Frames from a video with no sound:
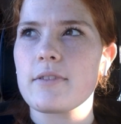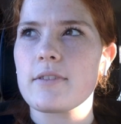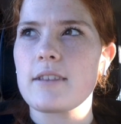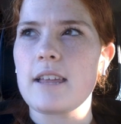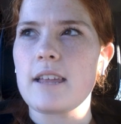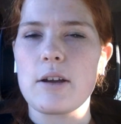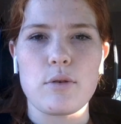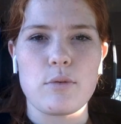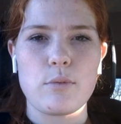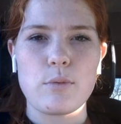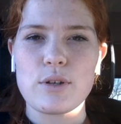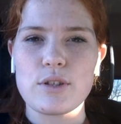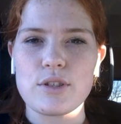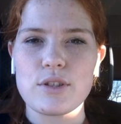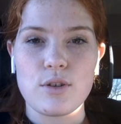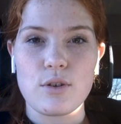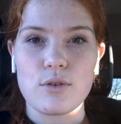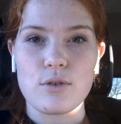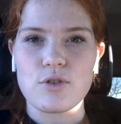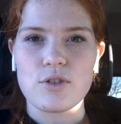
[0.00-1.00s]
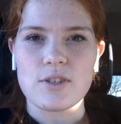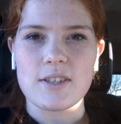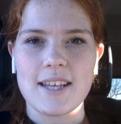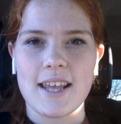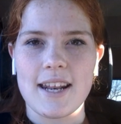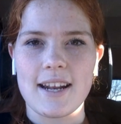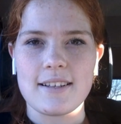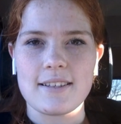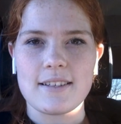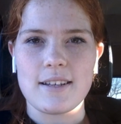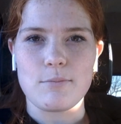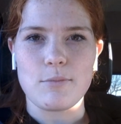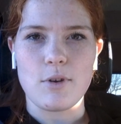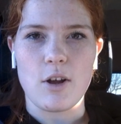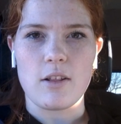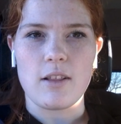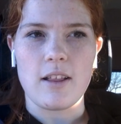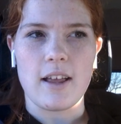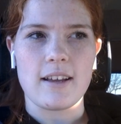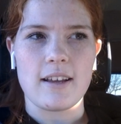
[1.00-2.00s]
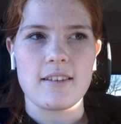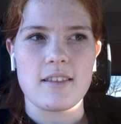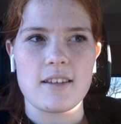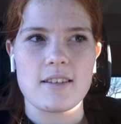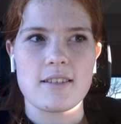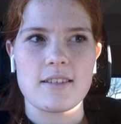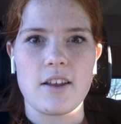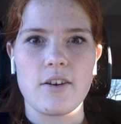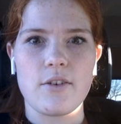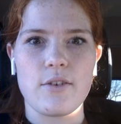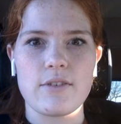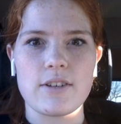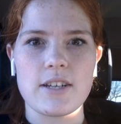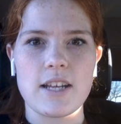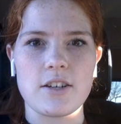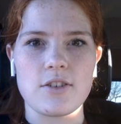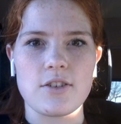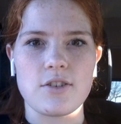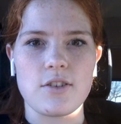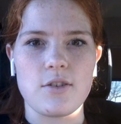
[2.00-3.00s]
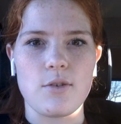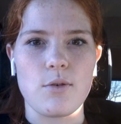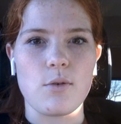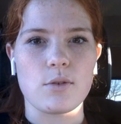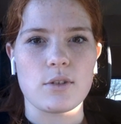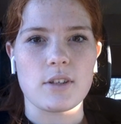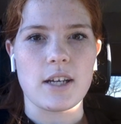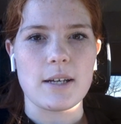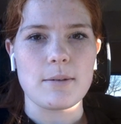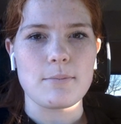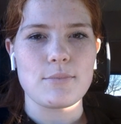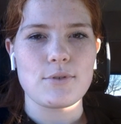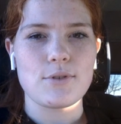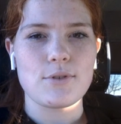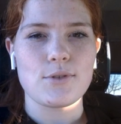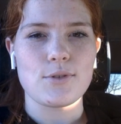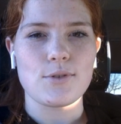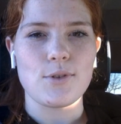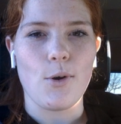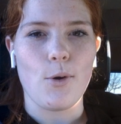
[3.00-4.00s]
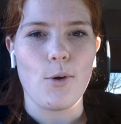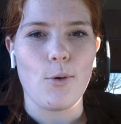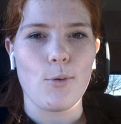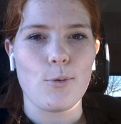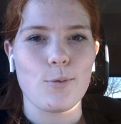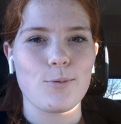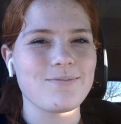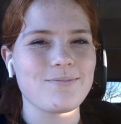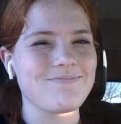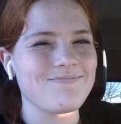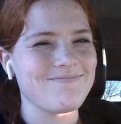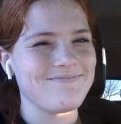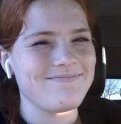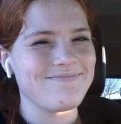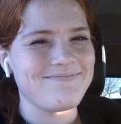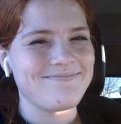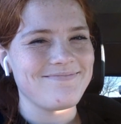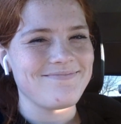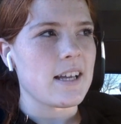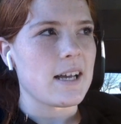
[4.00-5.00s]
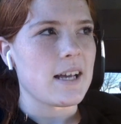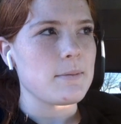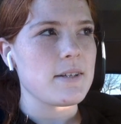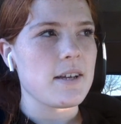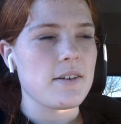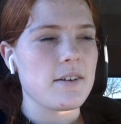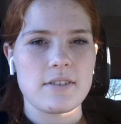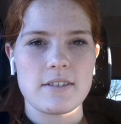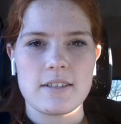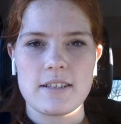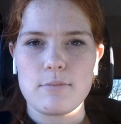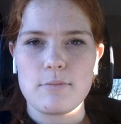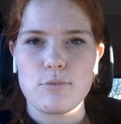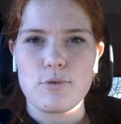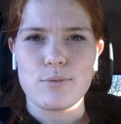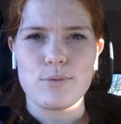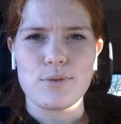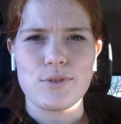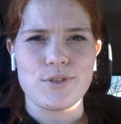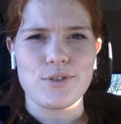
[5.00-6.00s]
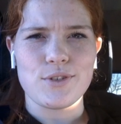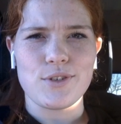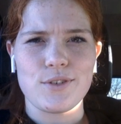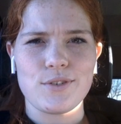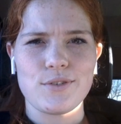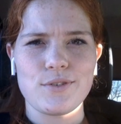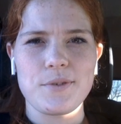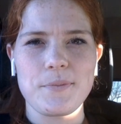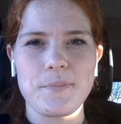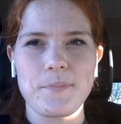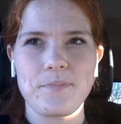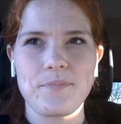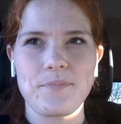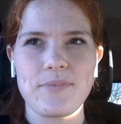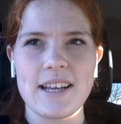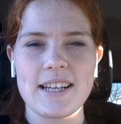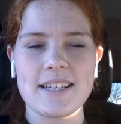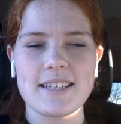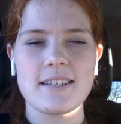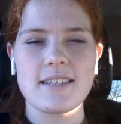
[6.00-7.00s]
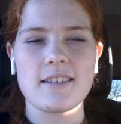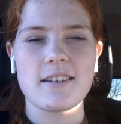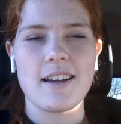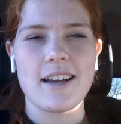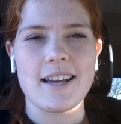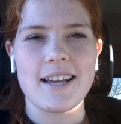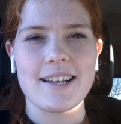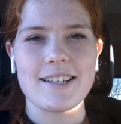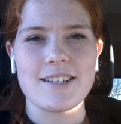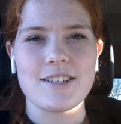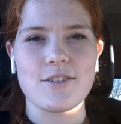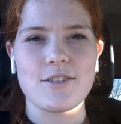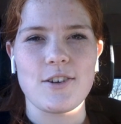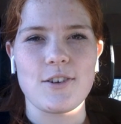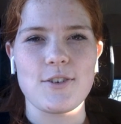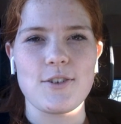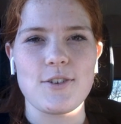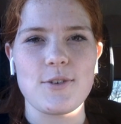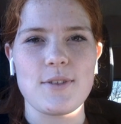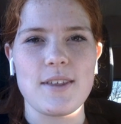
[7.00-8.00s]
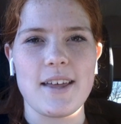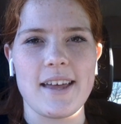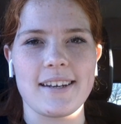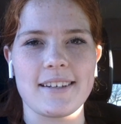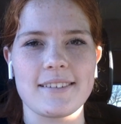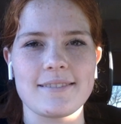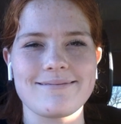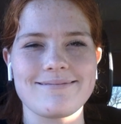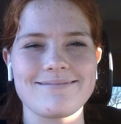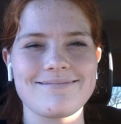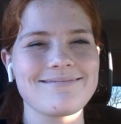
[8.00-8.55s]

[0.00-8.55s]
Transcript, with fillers: like when we're in social settings, I'm not like the center of attention the whole time. So I'm definitely more reserved until I get to know you, then